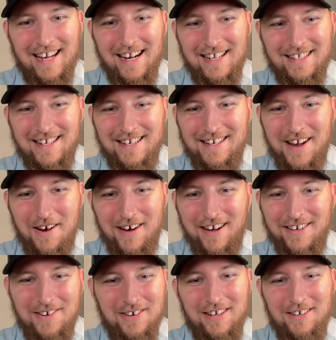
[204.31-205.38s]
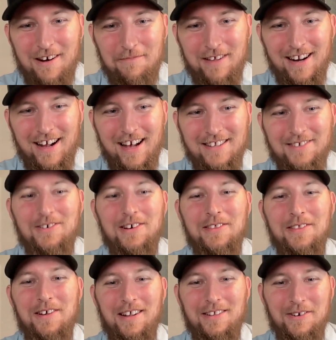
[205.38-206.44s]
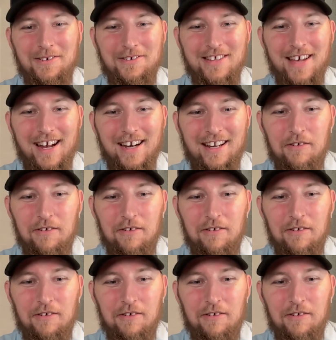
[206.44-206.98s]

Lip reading: And I said, "No, I don't. I dropped out of high school. I thought I told you that."